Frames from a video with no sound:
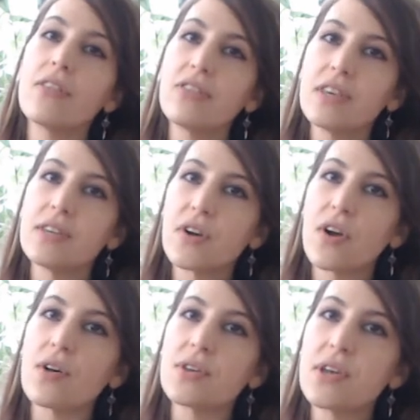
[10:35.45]
These are
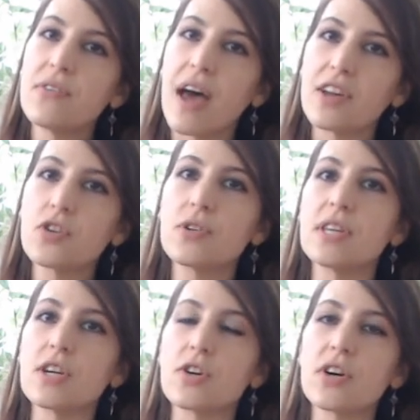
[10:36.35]
also natural
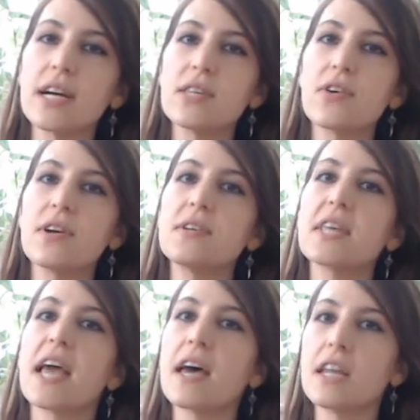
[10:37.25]
deodorizers,
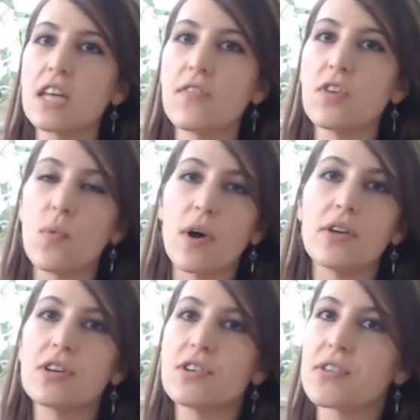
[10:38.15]
and if you want, you
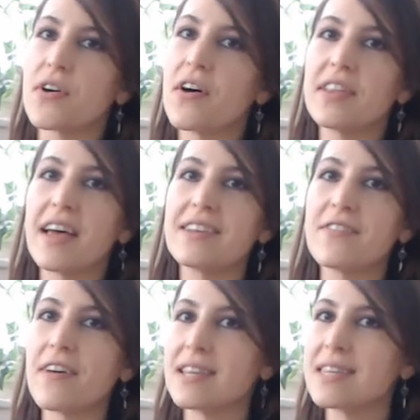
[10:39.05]
can just look online to
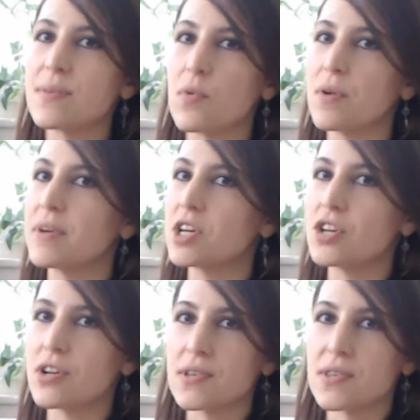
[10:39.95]
find some more
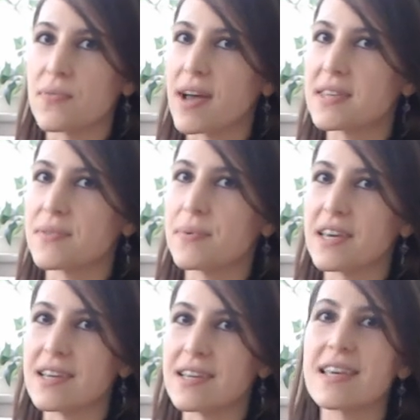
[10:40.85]
mixtures and
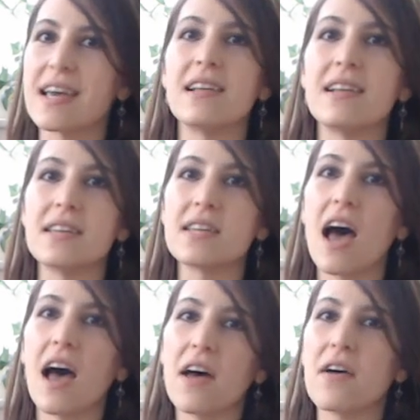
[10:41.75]
recipes and
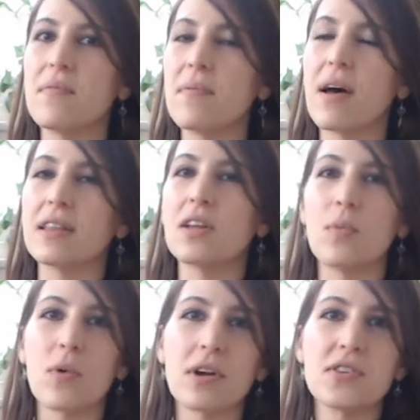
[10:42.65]
a little
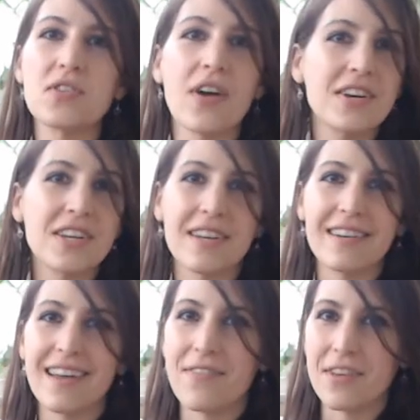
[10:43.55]
more instruction
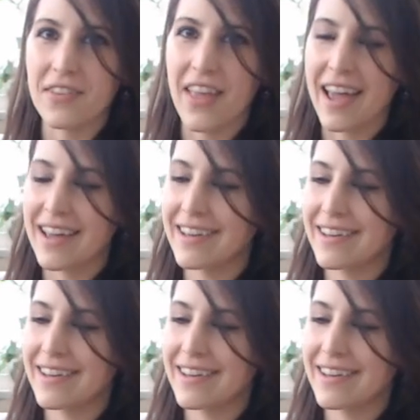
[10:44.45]
if you'd like.